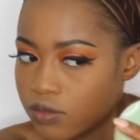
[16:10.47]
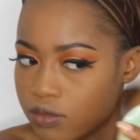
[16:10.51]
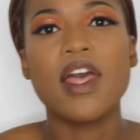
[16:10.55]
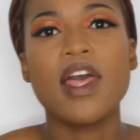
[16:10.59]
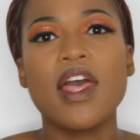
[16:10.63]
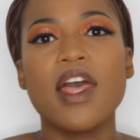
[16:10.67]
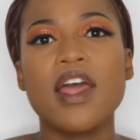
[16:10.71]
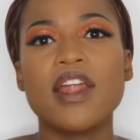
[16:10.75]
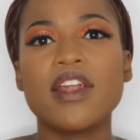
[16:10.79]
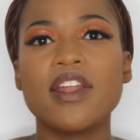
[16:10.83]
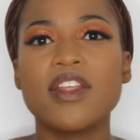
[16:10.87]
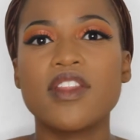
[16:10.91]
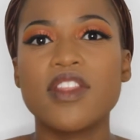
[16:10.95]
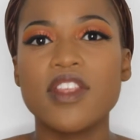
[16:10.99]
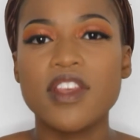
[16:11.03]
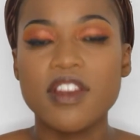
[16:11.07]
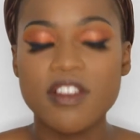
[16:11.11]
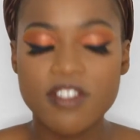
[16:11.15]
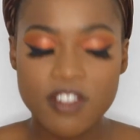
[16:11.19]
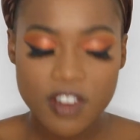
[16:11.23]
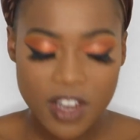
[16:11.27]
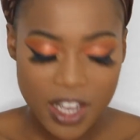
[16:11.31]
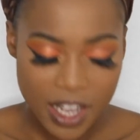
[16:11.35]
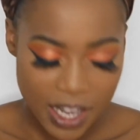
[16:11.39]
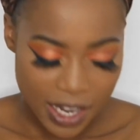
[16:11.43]
And then
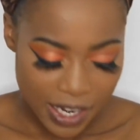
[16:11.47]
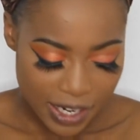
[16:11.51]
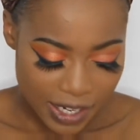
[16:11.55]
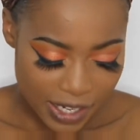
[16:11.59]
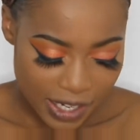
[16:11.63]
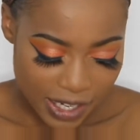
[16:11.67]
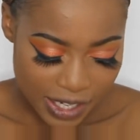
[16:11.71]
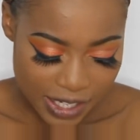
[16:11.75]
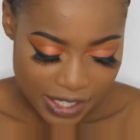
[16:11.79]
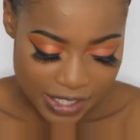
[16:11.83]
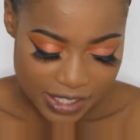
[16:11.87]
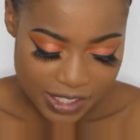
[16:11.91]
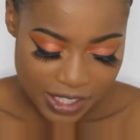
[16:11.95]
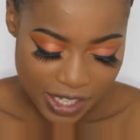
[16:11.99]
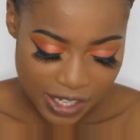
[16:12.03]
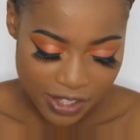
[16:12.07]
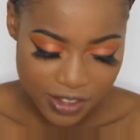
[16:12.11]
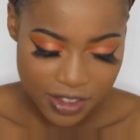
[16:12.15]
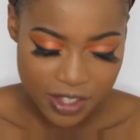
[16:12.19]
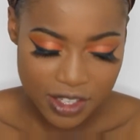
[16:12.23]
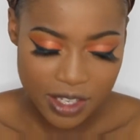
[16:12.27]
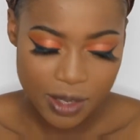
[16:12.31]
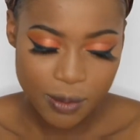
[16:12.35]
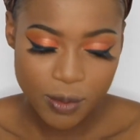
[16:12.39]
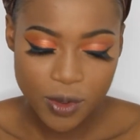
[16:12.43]
for highlight, I
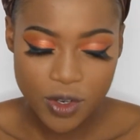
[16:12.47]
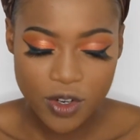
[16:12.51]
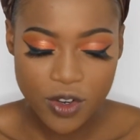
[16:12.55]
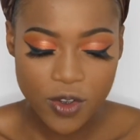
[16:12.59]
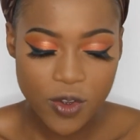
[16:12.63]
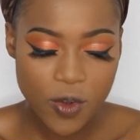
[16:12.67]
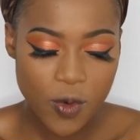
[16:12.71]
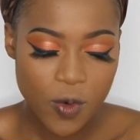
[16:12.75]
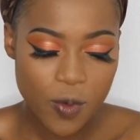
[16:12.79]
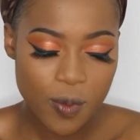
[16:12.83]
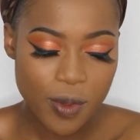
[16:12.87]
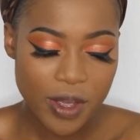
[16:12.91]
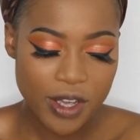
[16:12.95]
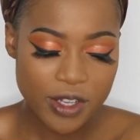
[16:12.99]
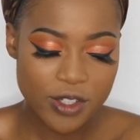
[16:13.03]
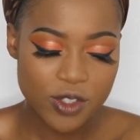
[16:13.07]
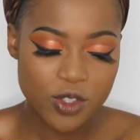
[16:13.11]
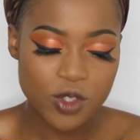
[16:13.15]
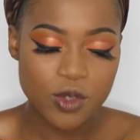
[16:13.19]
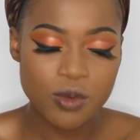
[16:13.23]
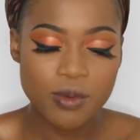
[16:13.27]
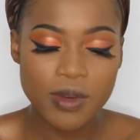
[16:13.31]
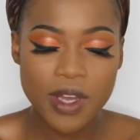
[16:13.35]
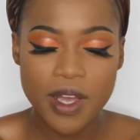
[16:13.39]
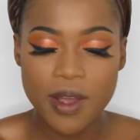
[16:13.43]
think I'm gonna go back
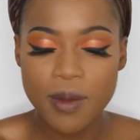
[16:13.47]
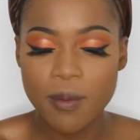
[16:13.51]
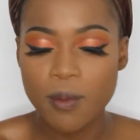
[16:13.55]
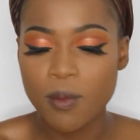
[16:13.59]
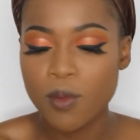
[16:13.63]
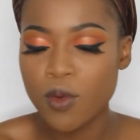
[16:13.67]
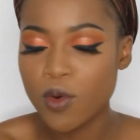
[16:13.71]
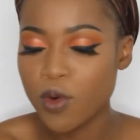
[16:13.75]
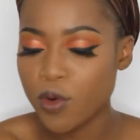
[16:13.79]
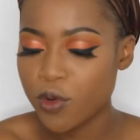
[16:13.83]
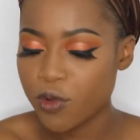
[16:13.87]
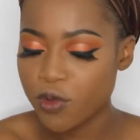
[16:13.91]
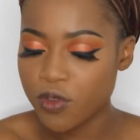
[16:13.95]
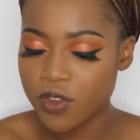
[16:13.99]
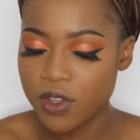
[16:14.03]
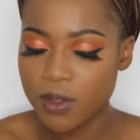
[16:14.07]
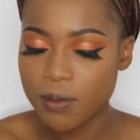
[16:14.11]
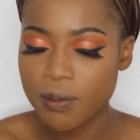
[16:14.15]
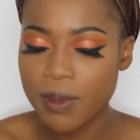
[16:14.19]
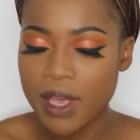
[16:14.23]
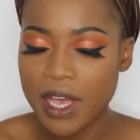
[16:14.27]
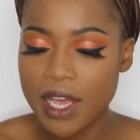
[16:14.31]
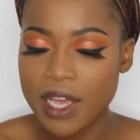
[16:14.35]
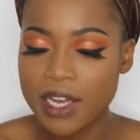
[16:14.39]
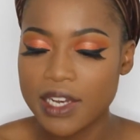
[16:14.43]
to my Morphe
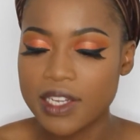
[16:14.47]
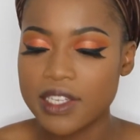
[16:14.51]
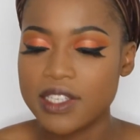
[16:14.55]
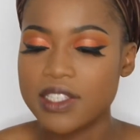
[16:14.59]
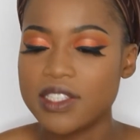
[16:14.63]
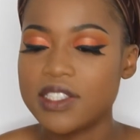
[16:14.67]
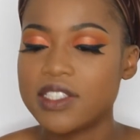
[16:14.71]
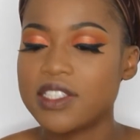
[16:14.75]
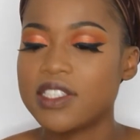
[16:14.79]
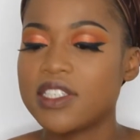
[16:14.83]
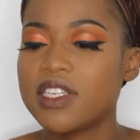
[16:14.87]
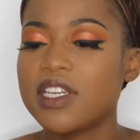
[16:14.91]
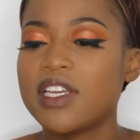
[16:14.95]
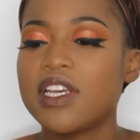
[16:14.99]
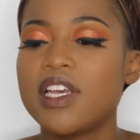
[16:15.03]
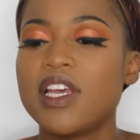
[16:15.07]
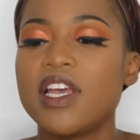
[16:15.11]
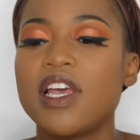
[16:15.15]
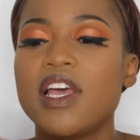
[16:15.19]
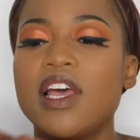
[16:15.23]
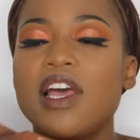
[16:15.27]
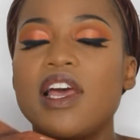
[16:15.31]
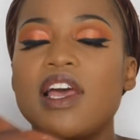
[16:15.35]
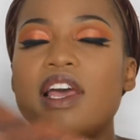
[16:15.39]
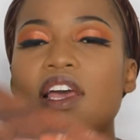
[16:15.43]
palette,
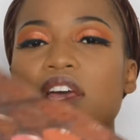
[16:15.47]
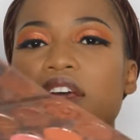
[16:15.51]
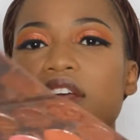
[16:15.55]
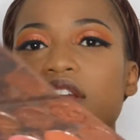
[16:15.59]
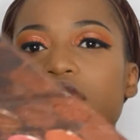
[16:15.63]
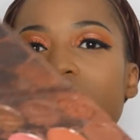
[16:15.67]
and